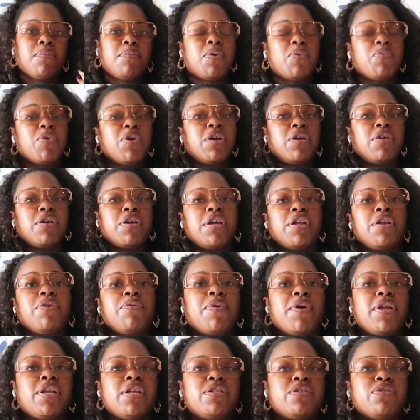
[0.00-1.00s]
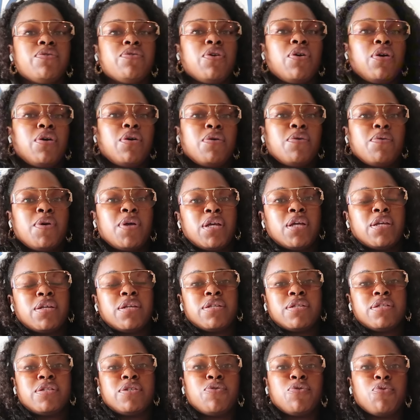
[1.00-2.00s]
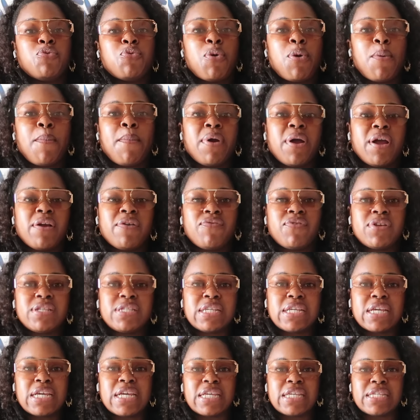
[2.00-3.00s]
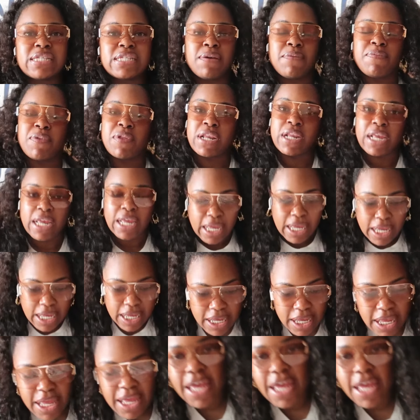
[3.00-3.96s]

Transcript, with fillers: But we are getting ready to go to breakfast and get something to eat.